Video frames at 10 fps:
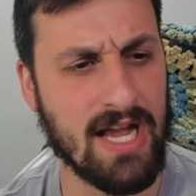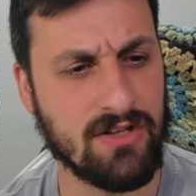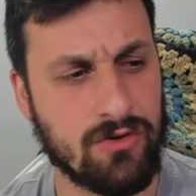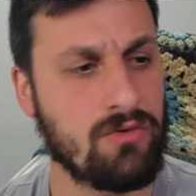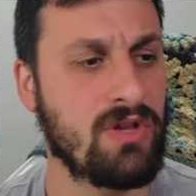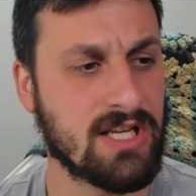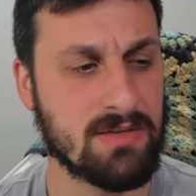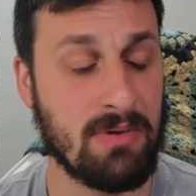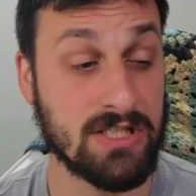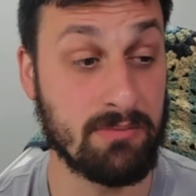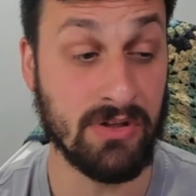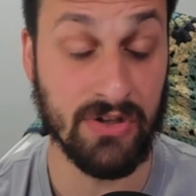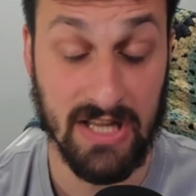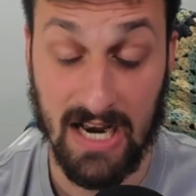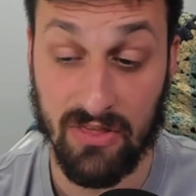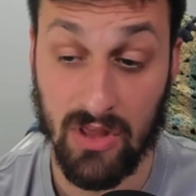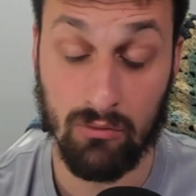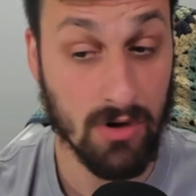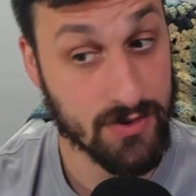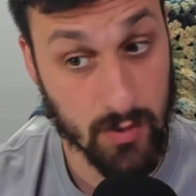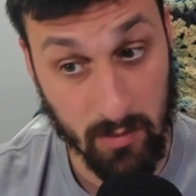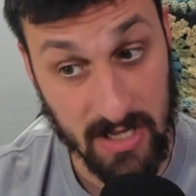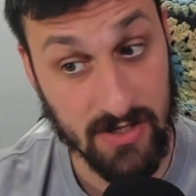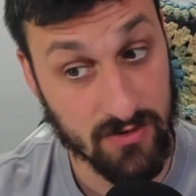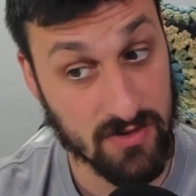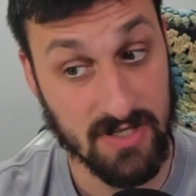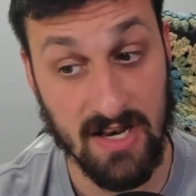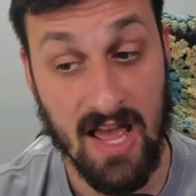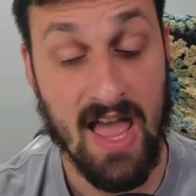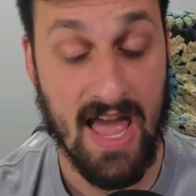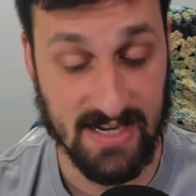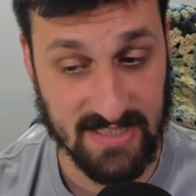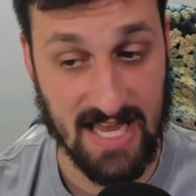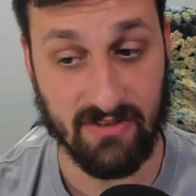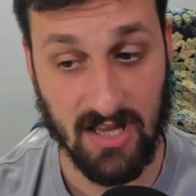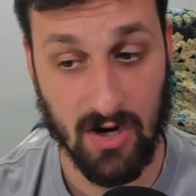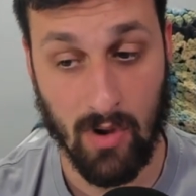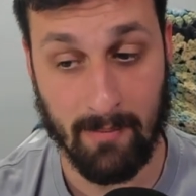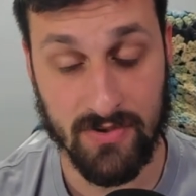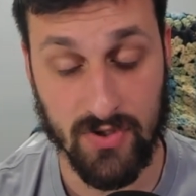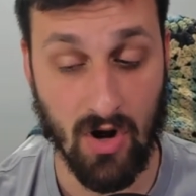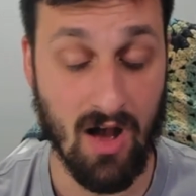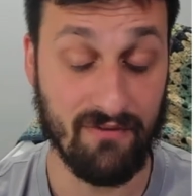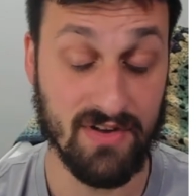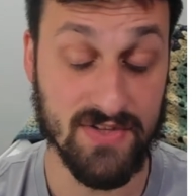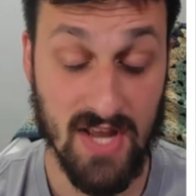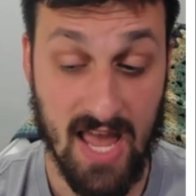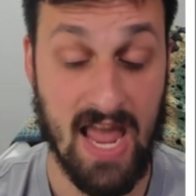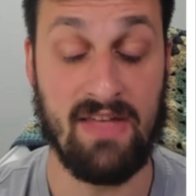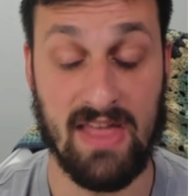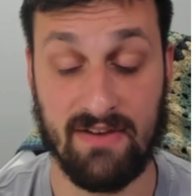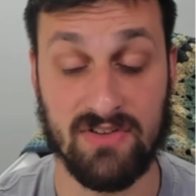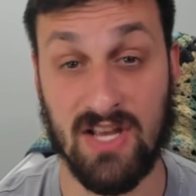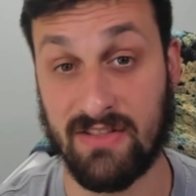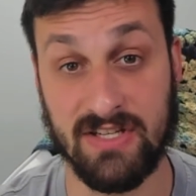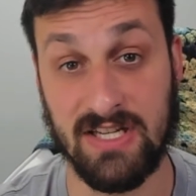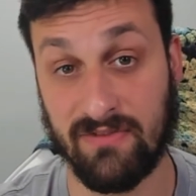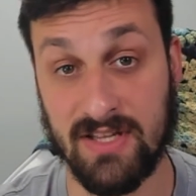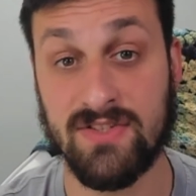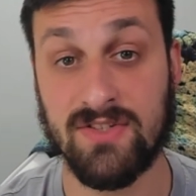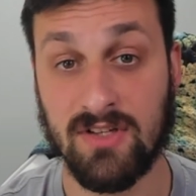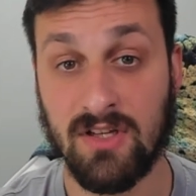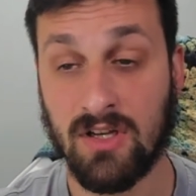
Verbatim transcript: I do think it's a possibility, and I think Russ would be interested as they have a lot of weapons on offense and they have a solid defense.